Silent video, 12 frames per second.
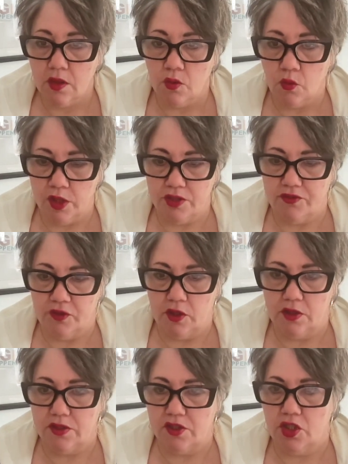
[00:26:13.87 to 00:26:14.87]

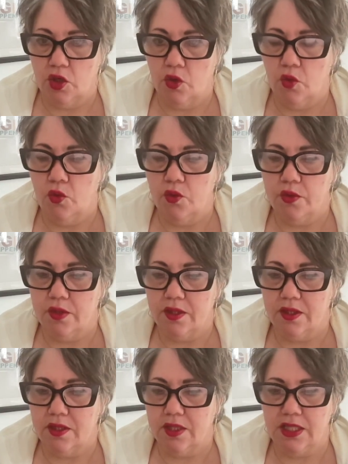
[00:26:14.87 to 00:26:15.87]
Wonderful. So
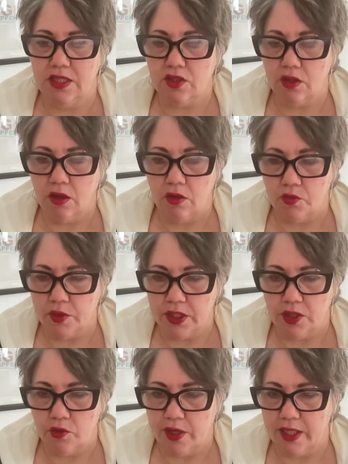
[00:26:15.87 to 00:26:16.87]
these are all
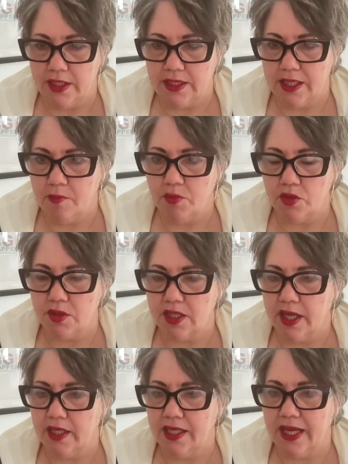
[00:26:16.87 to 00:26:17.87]
really great examples.
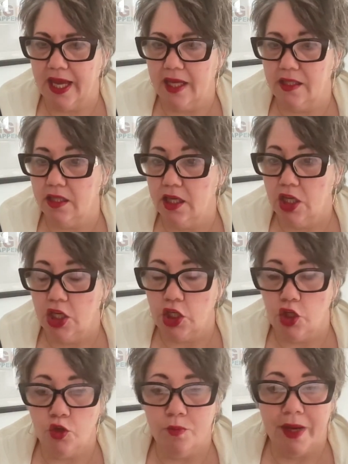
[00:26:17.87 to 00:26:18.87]
And again,
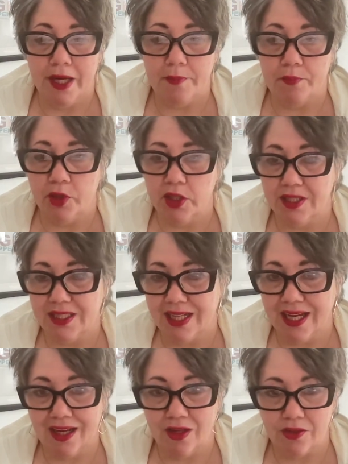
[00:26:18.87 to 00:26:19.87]
you might put
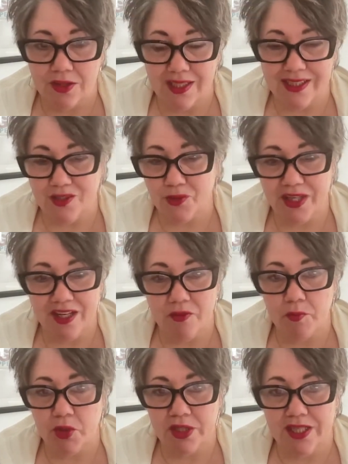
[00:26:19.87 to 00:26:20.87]
down, you can
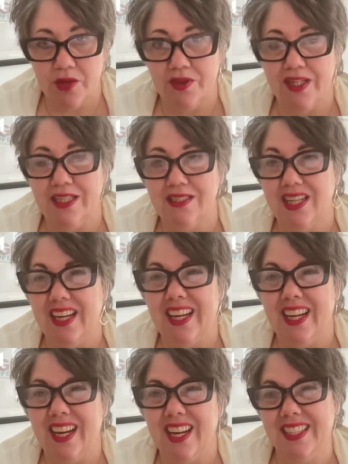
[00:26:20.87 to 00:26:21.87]
even put down things
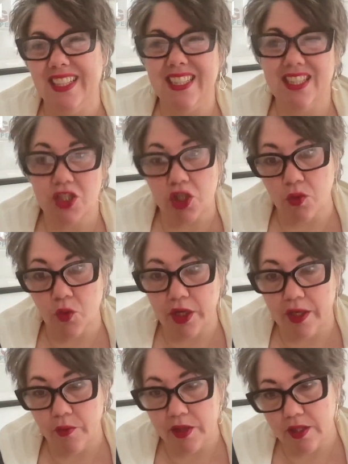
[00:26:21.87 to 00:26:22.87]
like, I'd need to start
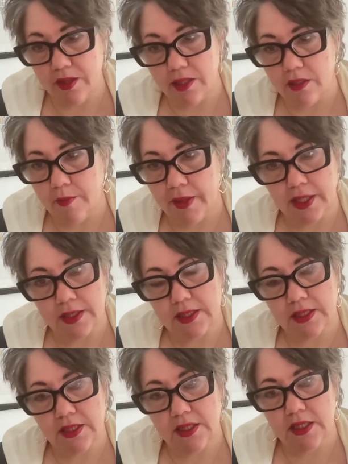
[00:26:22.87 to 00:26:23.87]
working with a
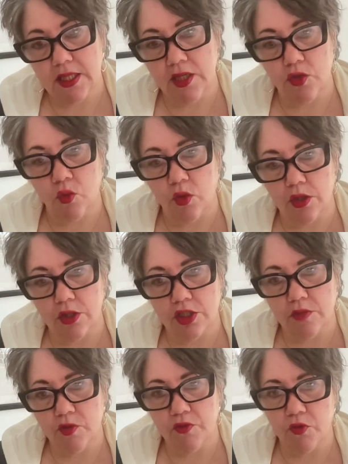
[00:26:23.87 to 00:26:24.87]
therapist in order
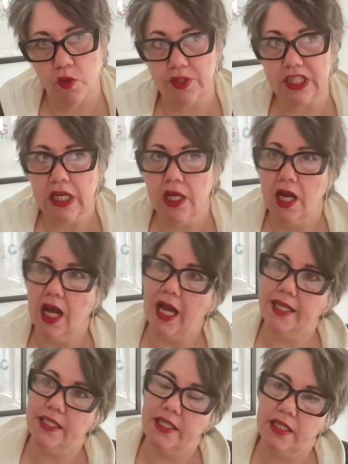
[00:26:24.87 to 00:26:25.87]
to move forward.
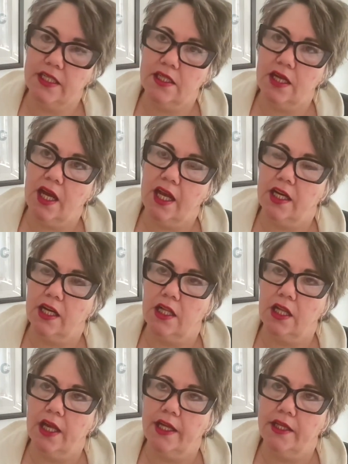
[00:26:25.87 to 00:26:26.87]
I had a
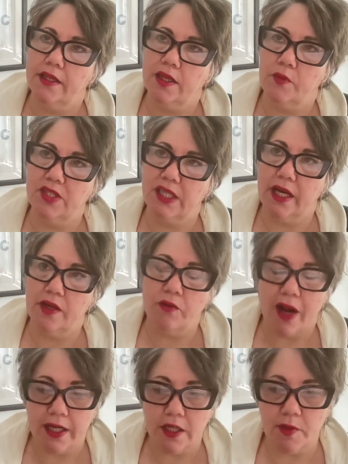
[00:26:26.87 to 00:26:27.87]
client that was getting
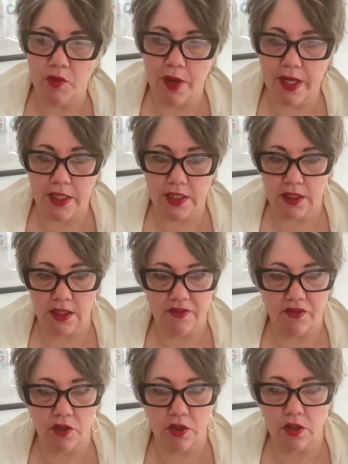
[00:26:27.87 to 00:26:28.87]
ready to be ready to
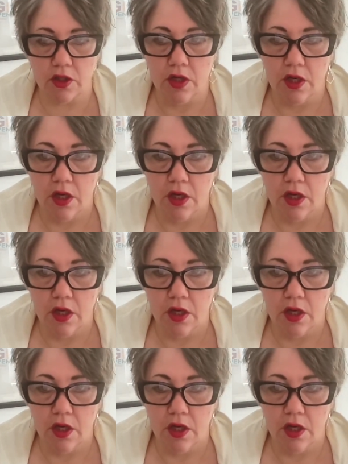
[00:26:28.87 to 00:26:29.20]
leave her